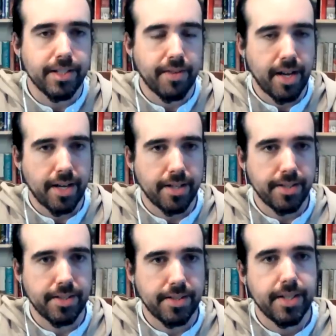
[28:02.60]
of
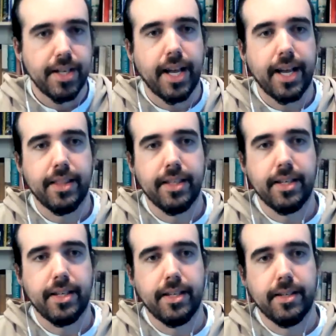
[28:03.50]
ours, and
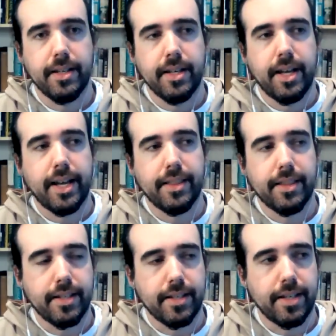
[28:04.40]
the and
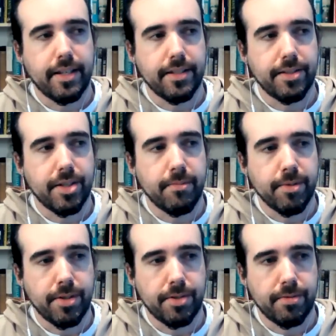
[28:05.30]
the and the
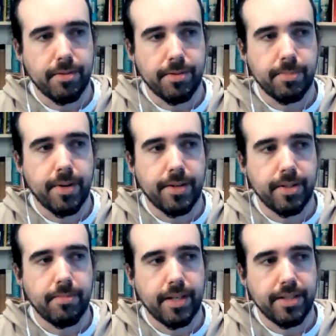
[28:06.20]
Sirmoors re
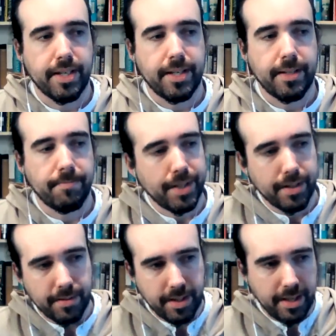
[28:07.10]
responded by saying
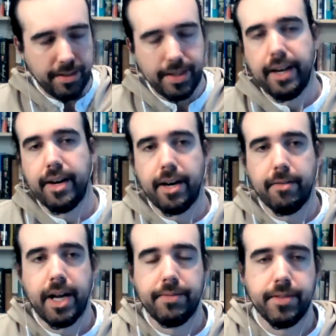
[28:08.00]
they're, they're, they're our
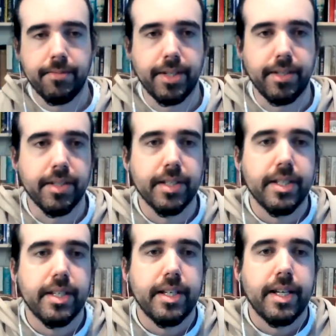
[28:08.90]
riflemen,
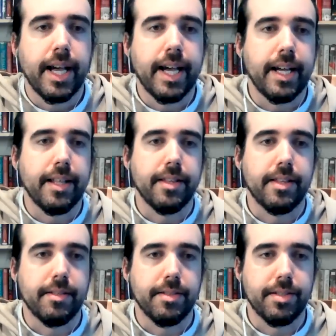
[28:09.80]
and
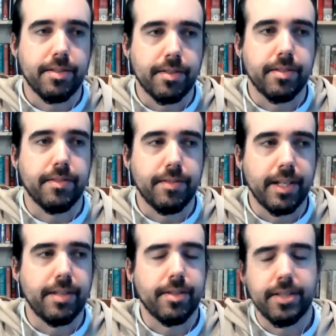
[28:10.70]
there was a sort of they
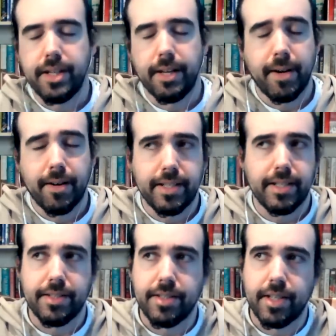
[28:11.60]
called it, apparently
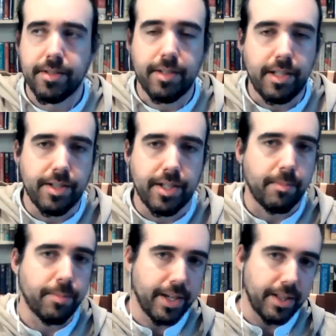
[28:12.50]
they started calling each other
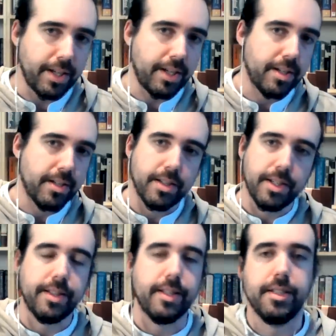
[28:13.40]
brother
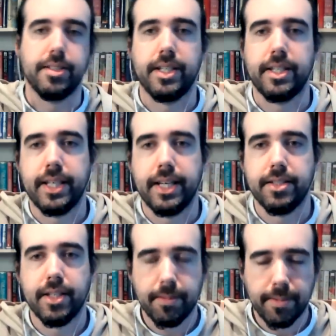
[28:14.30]
and things like that.
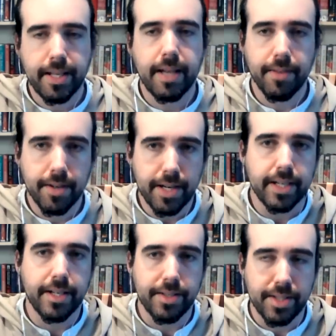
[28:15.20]
So they became very
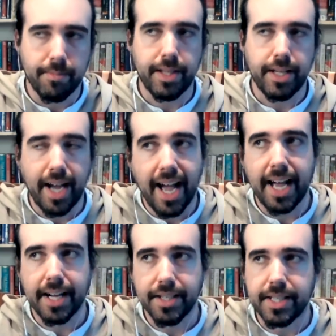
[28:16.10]
close up there,
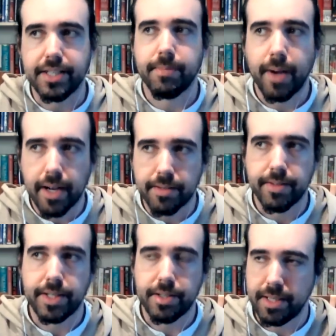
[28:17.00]
and it's part of
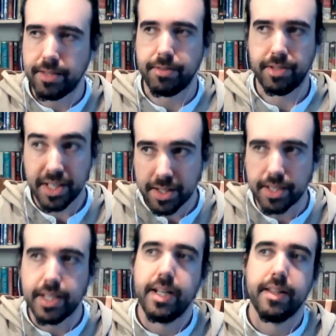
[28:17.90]
regimental
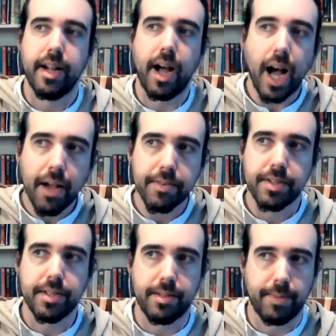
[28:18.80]
tradition that
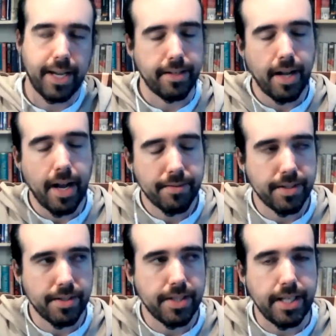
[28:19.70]
after the bat after
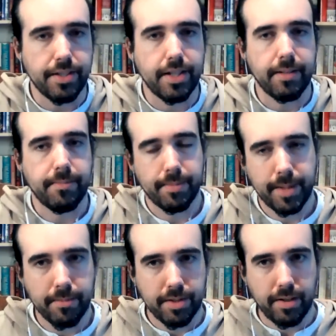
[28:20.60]
the siege they've
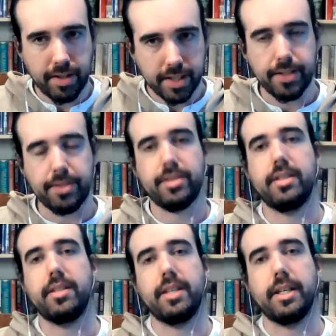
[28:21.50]
become so close
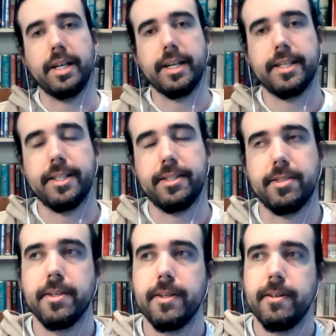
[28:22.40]
that the
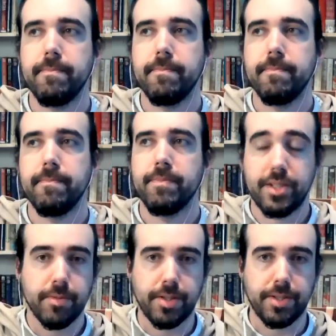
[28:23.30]
Gurkhas, the
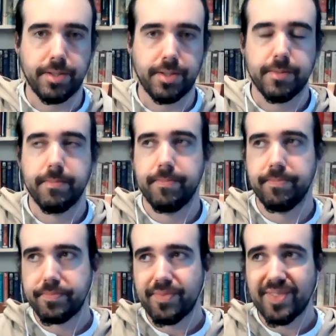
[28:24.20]
Sirmoors,
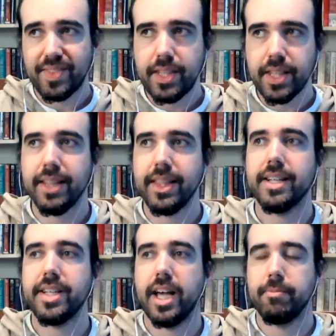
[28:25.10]
at that
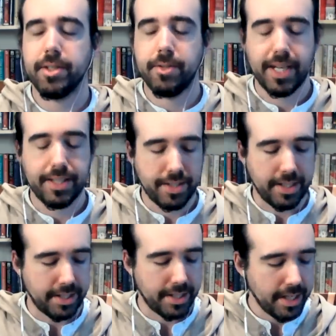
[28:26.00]
time
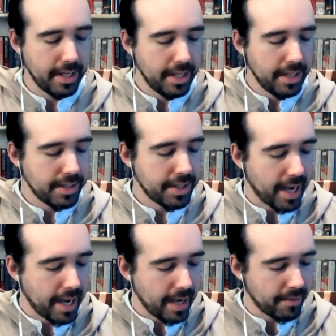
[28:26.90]
requested to
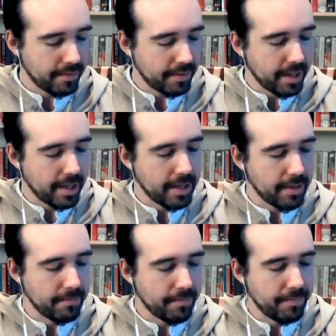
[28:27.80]
have,
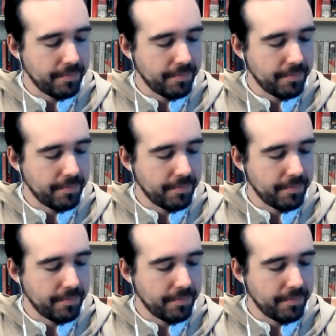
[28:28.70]
um,